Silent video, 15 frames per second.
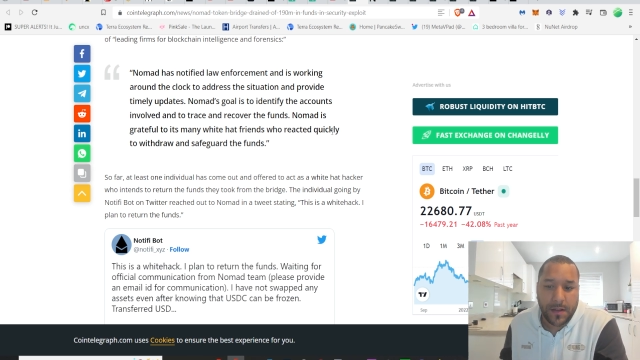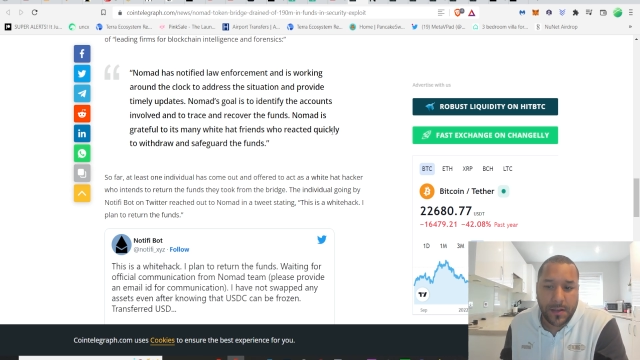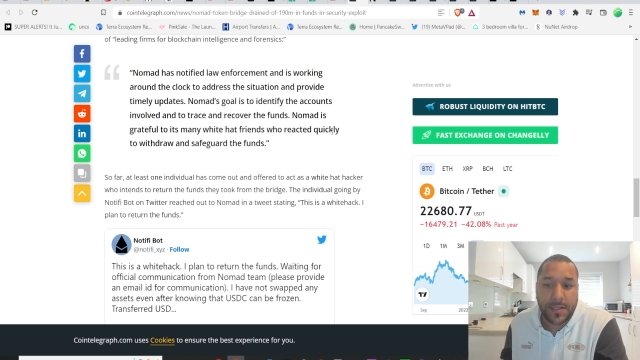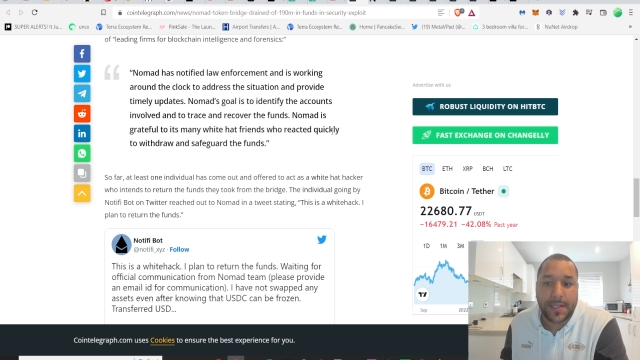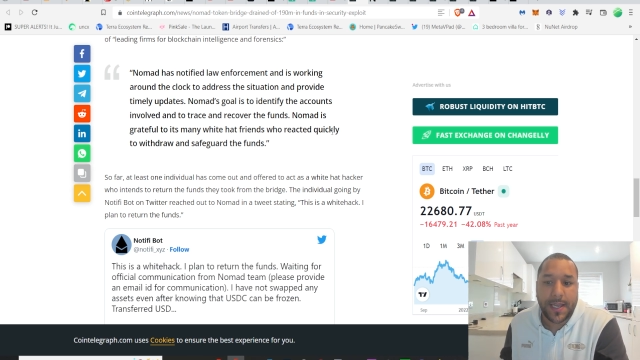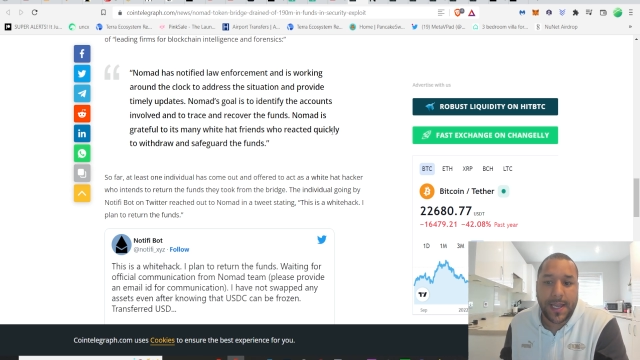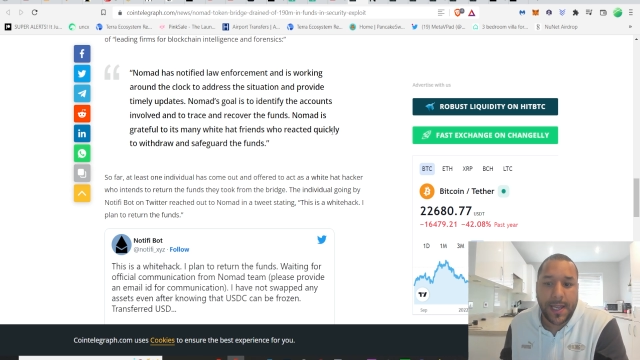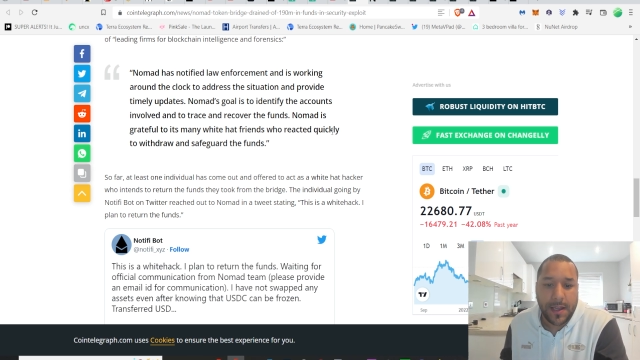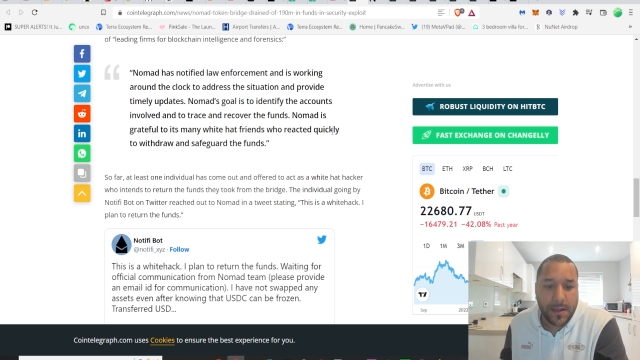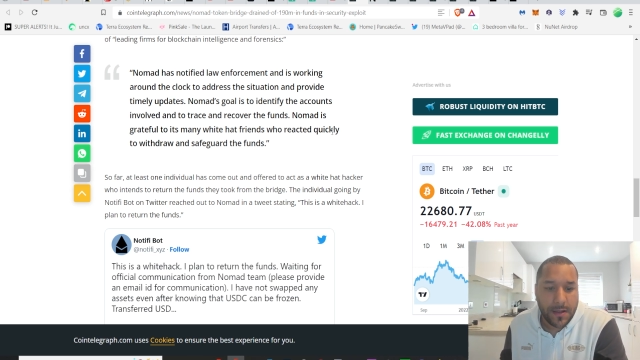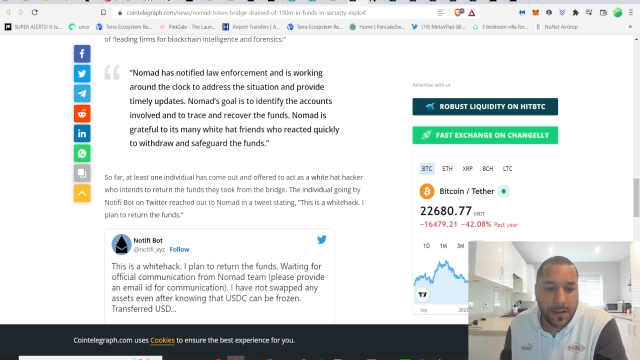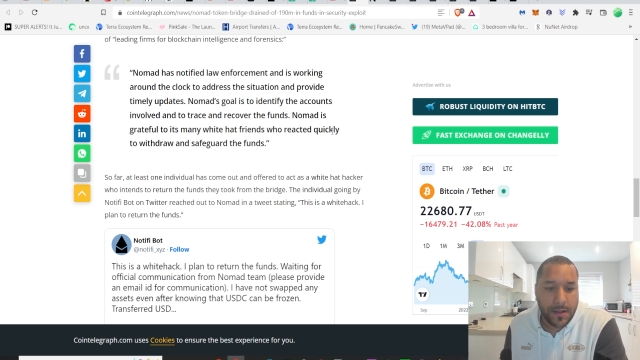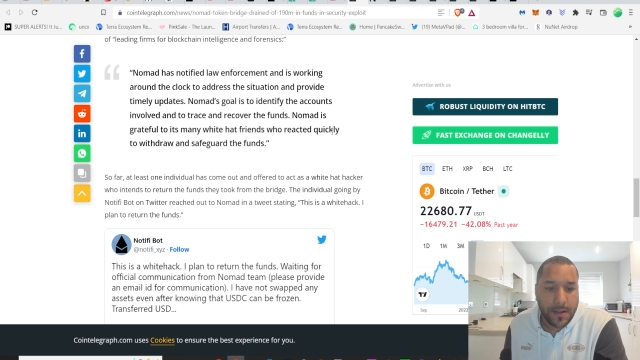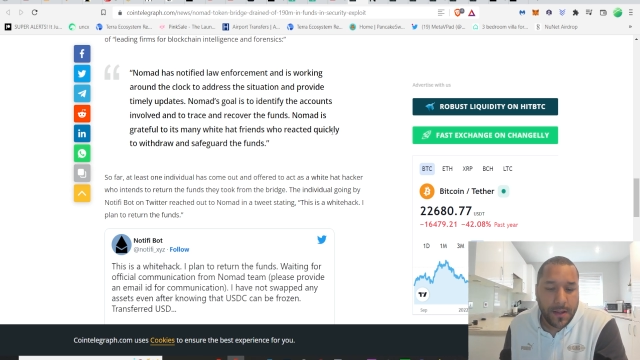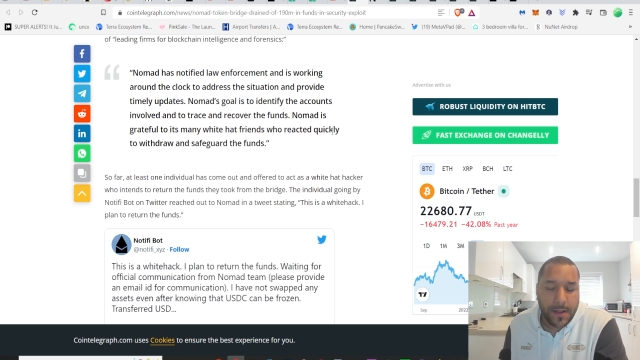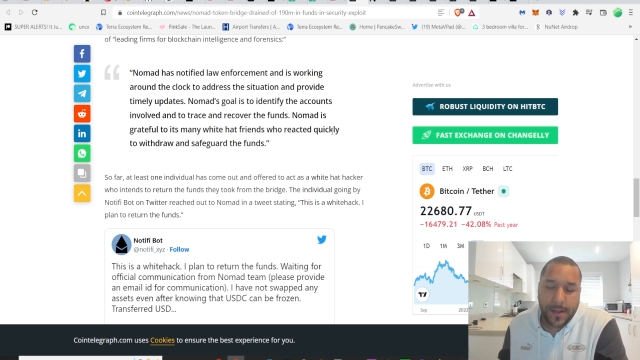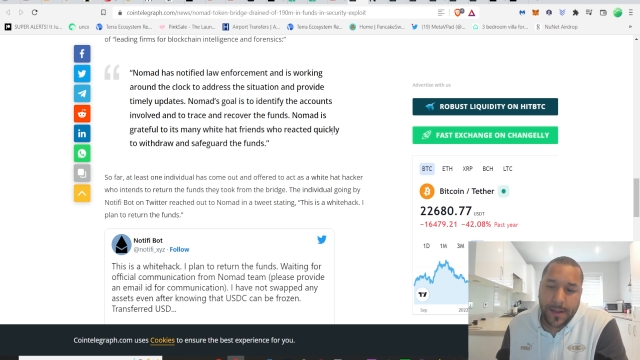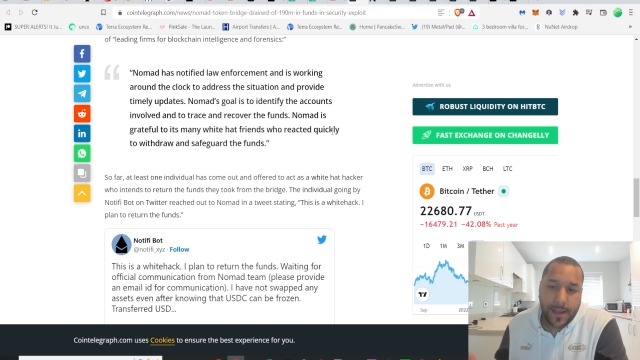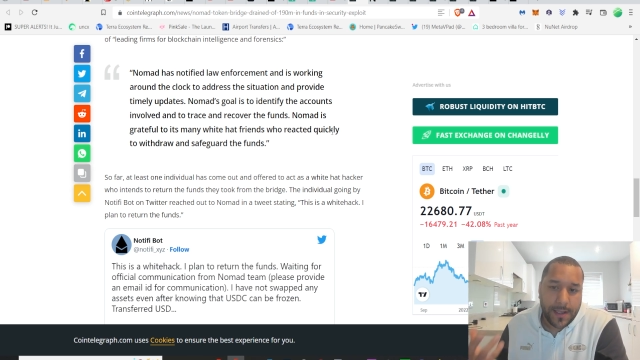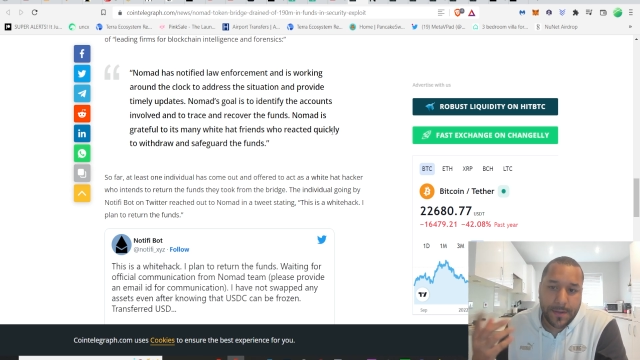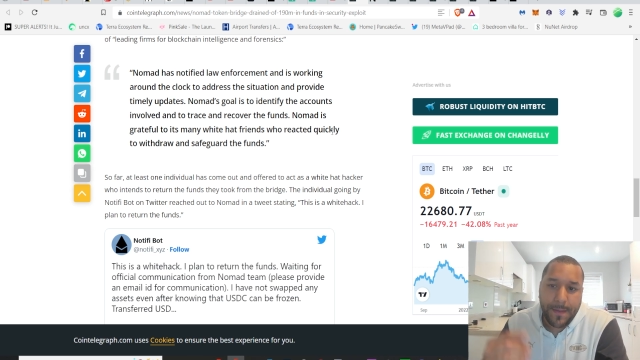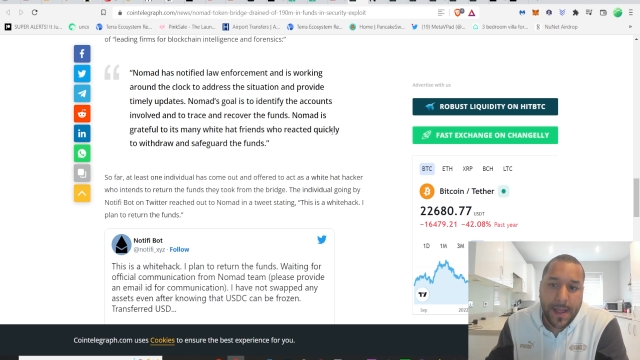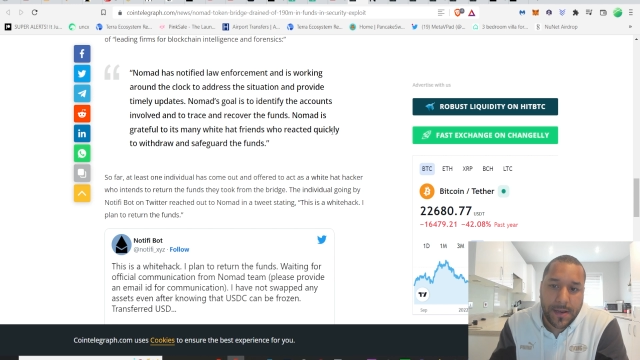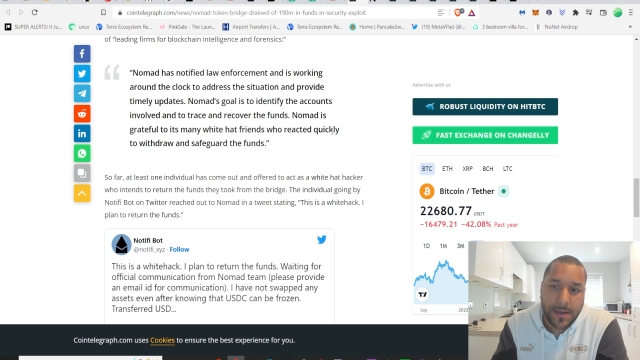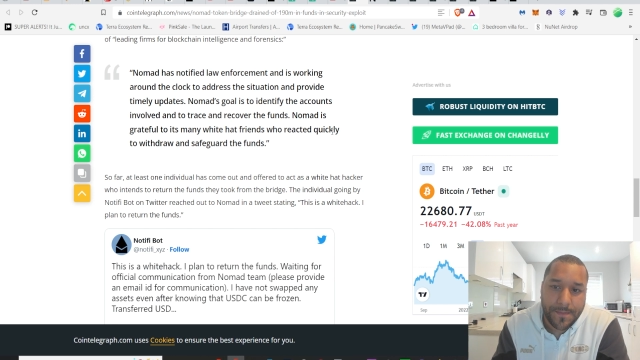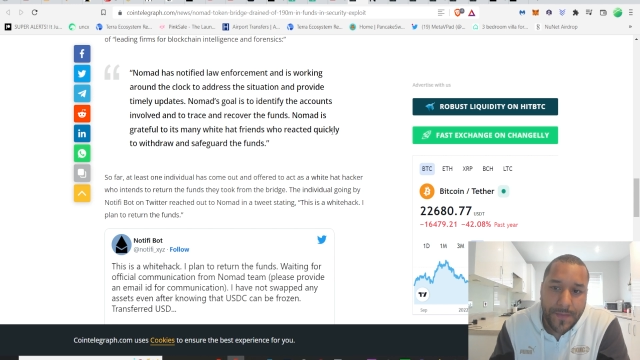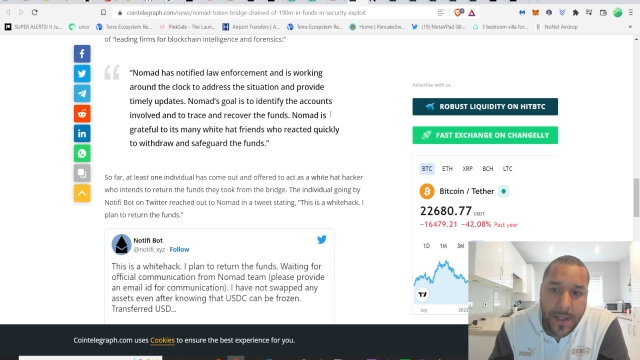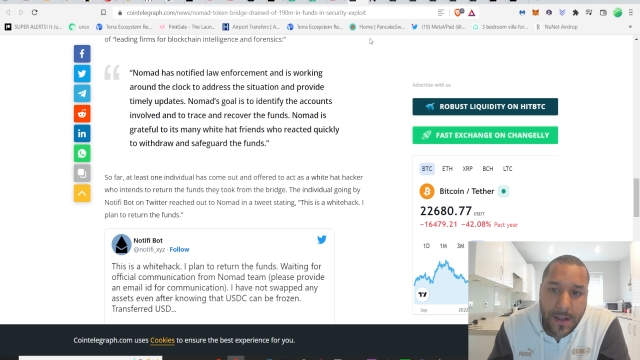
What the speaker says: See? It's mad.